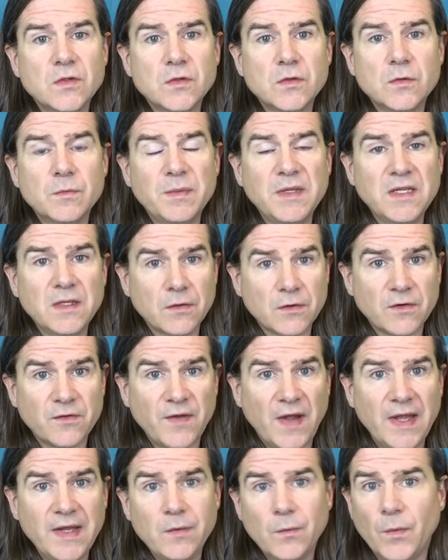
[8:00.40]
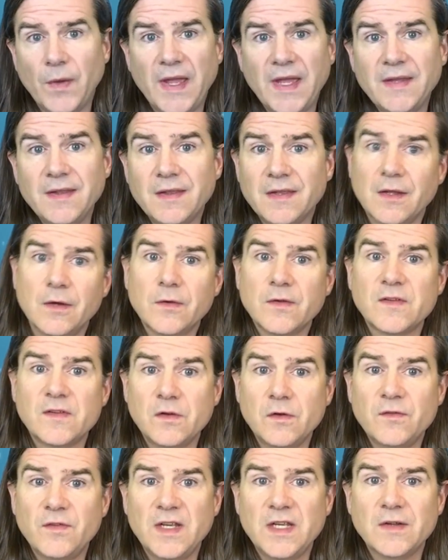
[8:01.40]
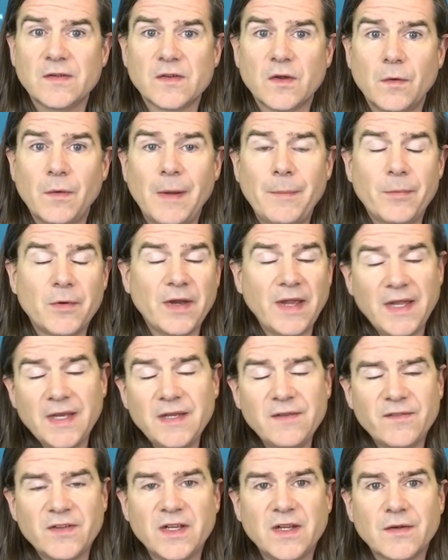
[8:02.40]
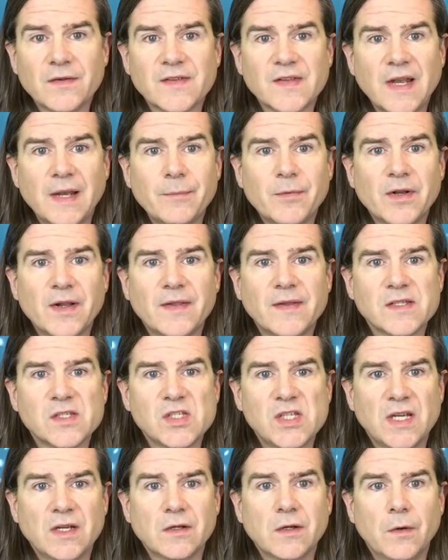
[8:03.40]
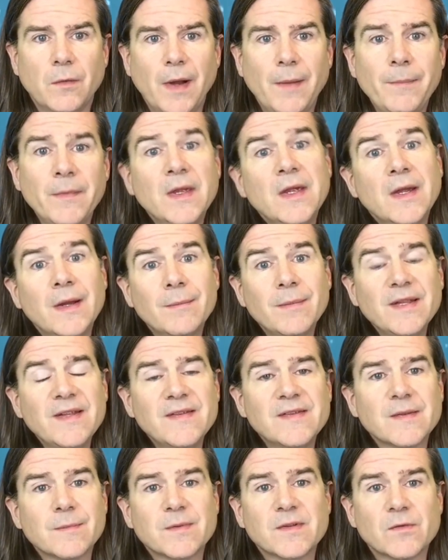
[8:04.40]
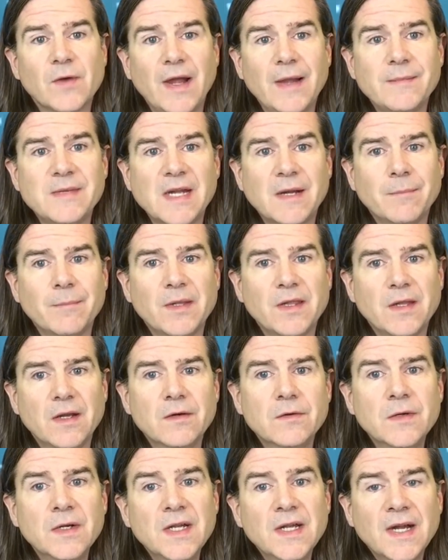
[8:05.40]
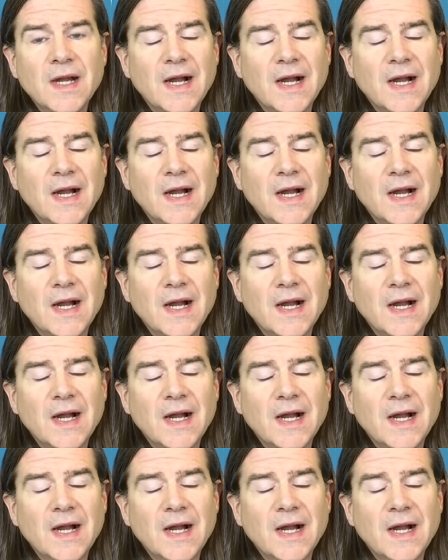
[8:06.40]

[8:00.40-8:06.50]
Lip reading: to be notified when those new videos go up, or any videos that I put on this channel go up, please subscribe down below.